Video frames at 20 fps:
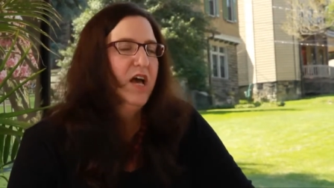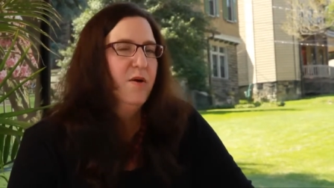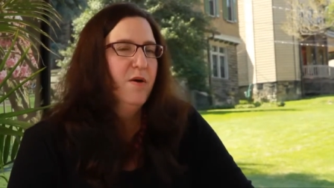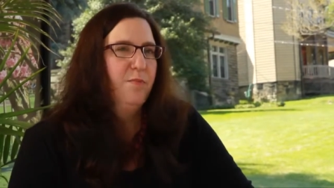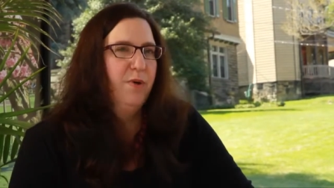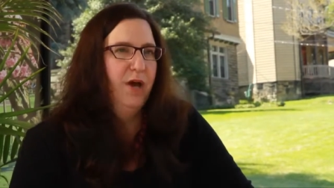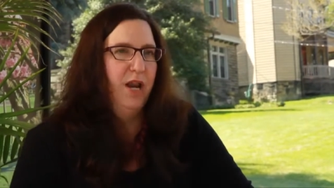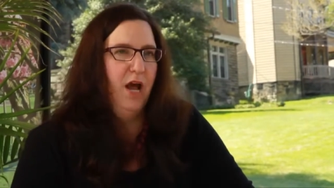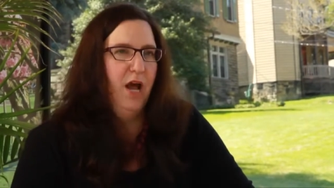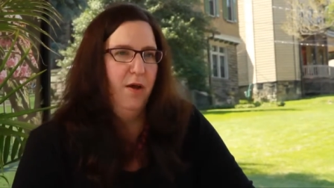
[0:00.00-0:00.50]
Yeah.
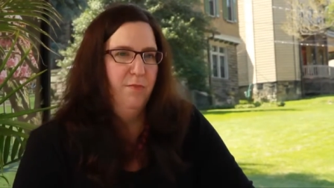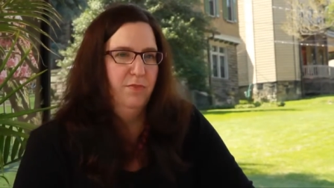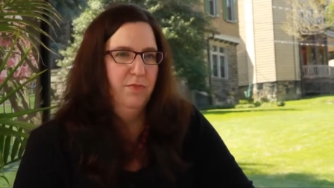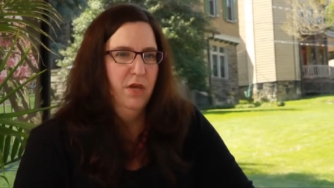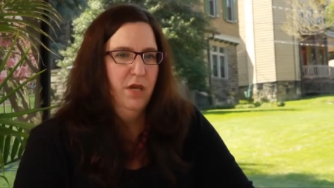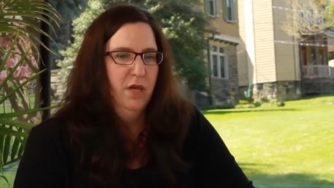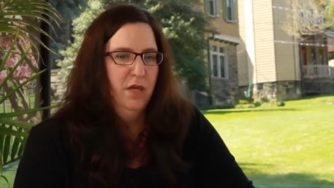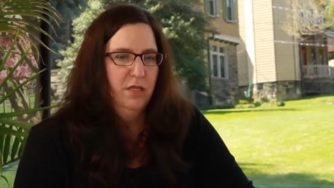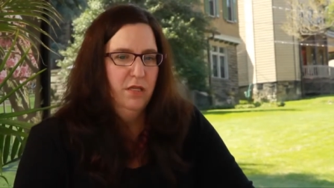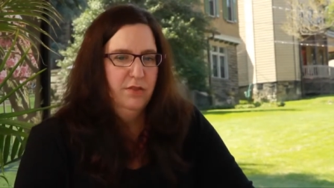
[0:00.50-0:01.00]
But um,
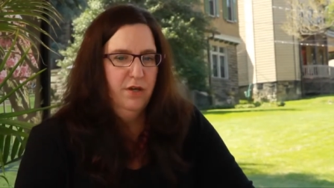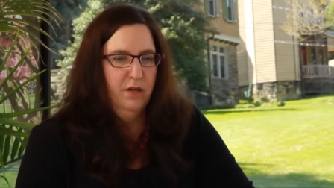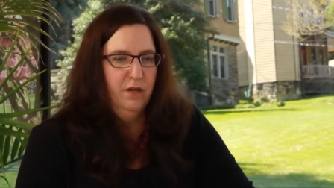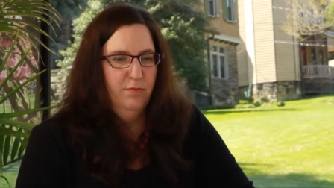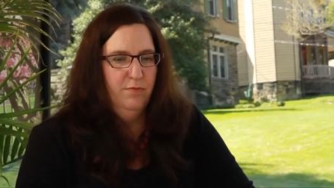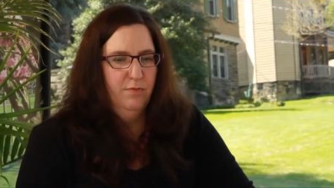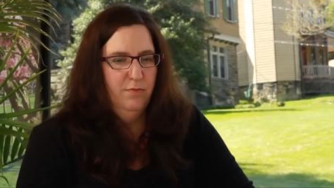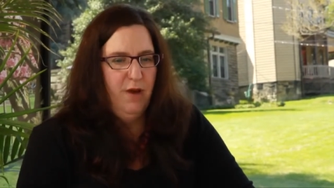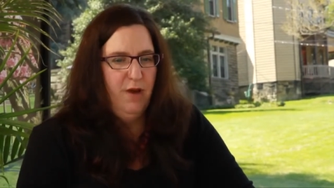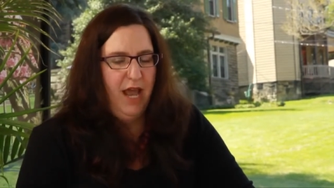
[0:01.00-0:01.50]

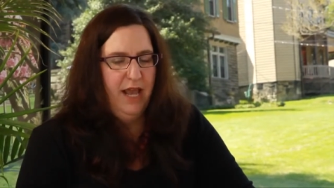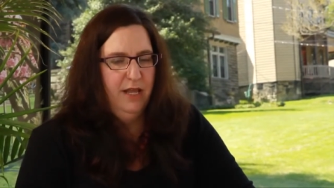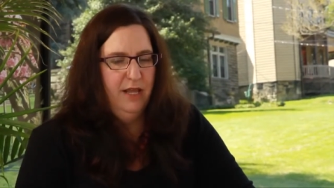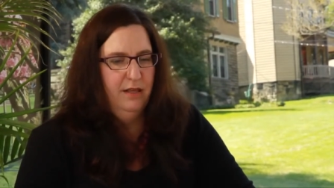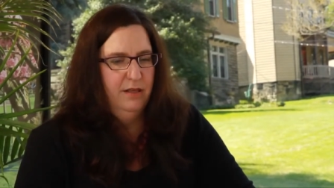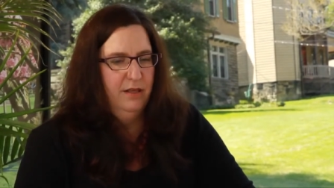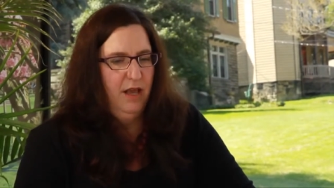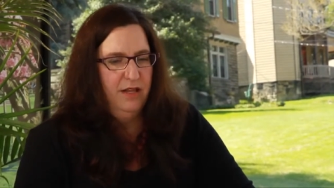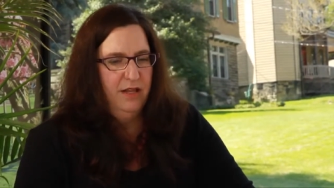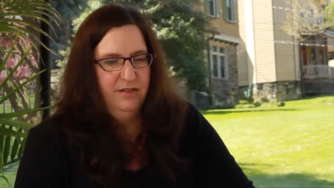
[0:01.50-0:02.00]
the my
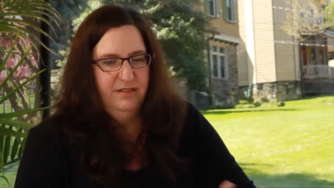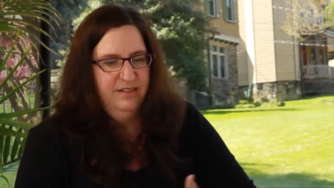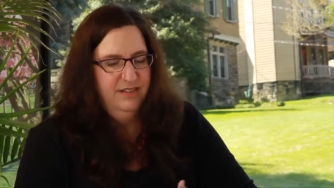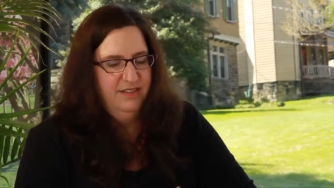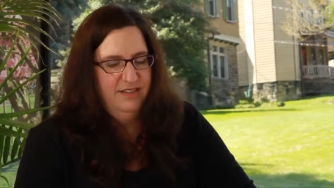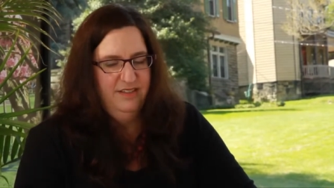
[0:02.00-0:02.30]
I